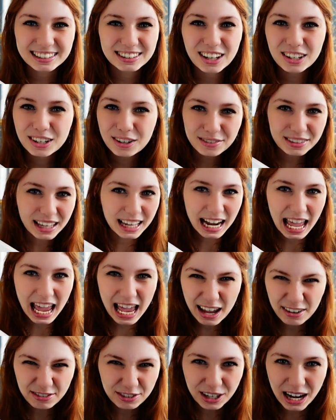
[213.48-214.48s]
none of that
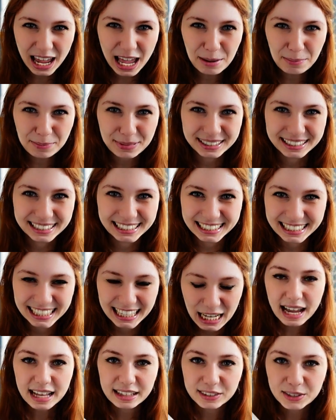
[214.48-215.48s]
ever happened."
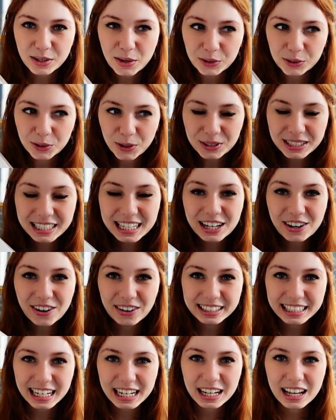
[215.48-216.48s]
And so Don
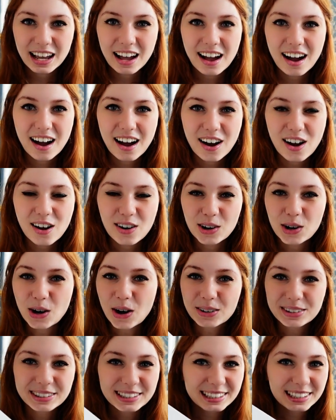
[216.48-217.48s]
Quixote
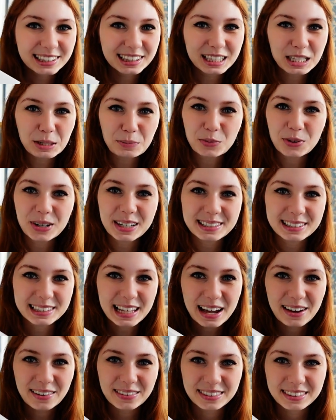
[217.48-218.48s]
constantly breaks
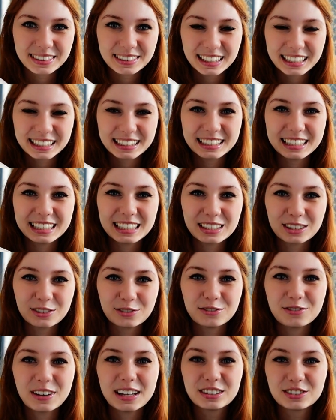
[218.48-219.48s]
down like the
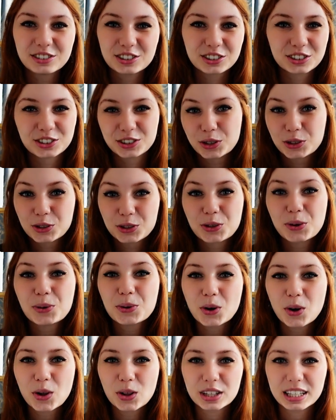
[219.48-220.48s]
adventures, the
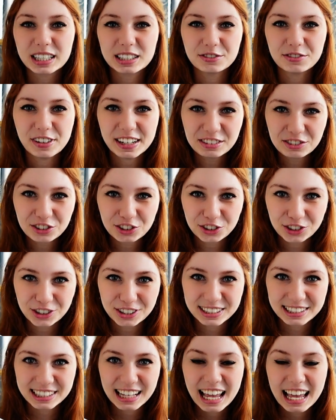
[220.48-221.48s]
so-called
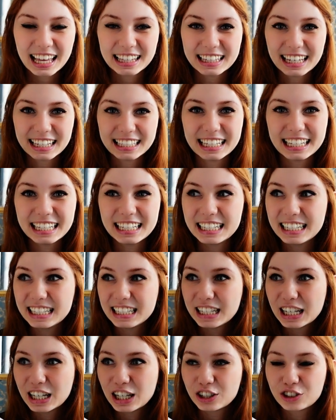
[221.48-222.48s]
adventures that
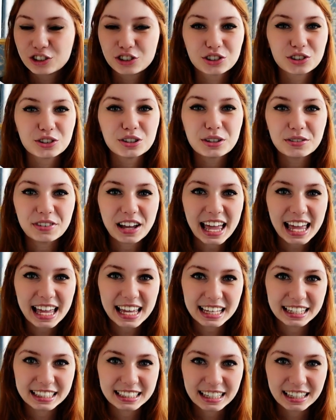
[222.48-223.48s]
he should have
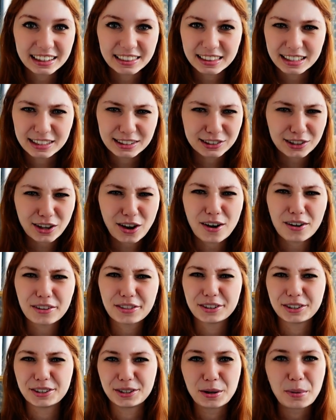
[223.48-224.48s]
had in this
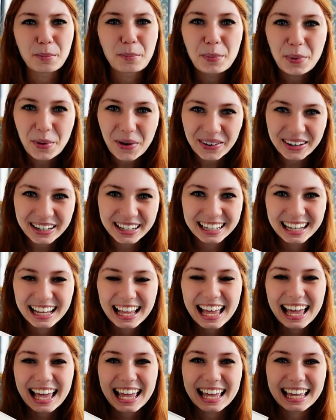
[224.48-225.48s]
other book.
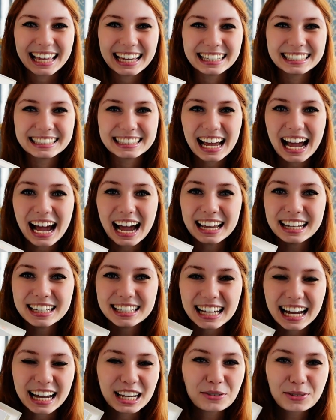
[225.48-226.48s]
And
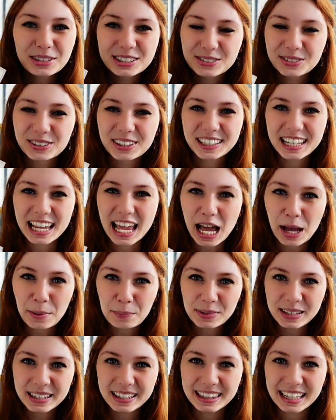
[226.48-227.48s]
I was really
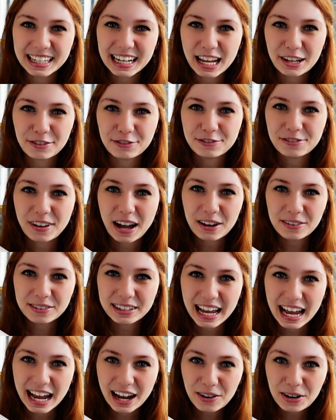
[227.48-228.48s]
happy that I found
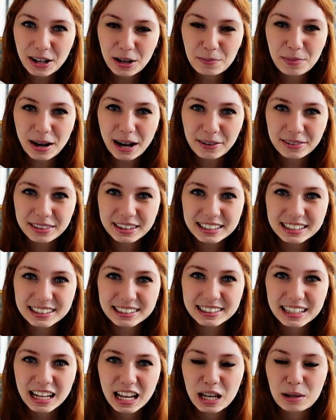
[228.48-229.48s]
out about
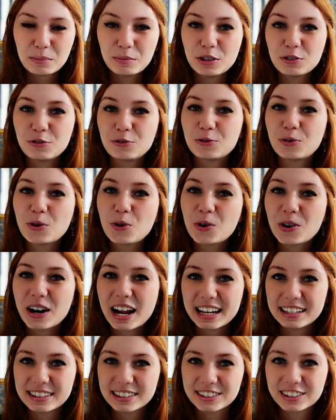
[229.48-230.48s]
this before
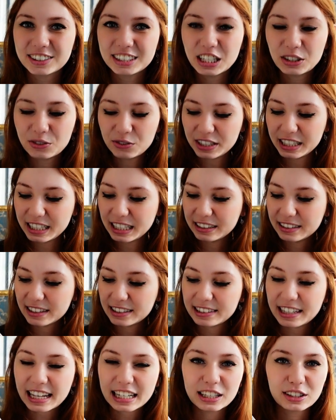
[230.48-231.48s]
I started reading the
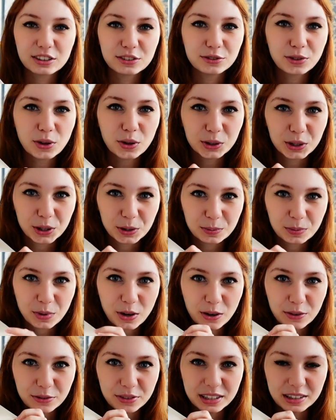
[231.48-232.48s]
second volume
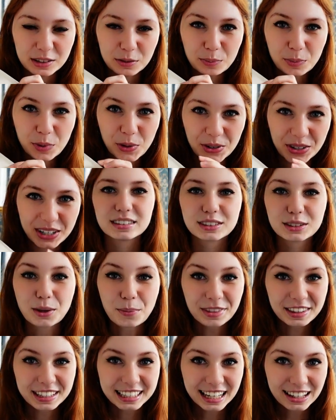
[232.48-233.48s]
of this book.
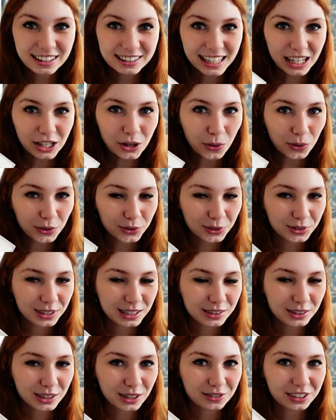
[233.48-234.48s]
Something else I also
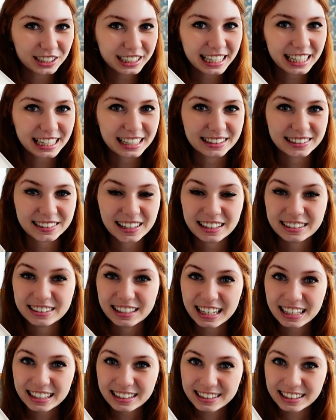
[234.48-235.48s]
discovered is
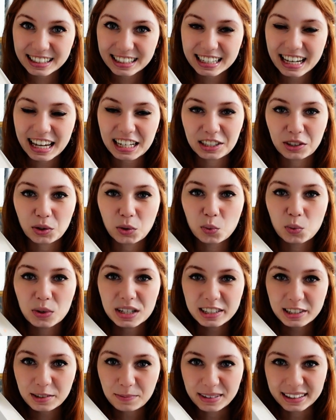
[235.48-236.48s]
tinting at
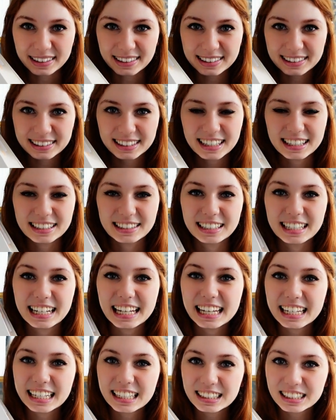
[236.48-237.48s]
windmills is an
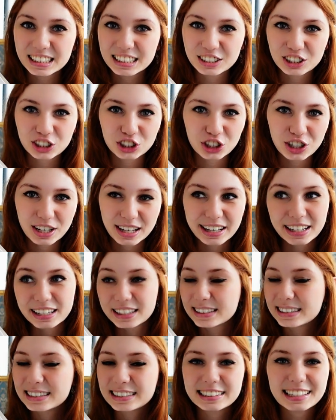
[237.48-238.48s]
English
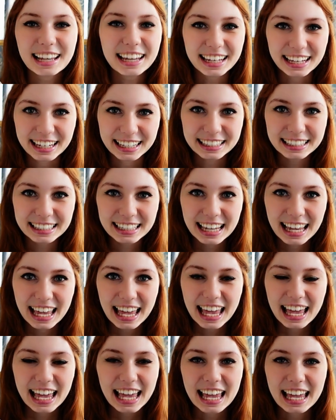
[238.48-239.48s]
saying,
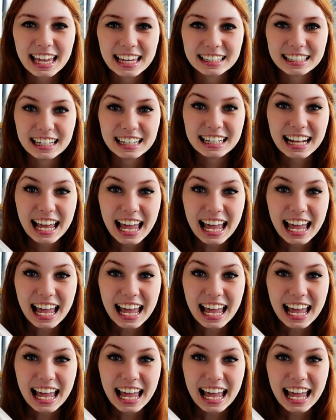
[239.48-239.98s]
and it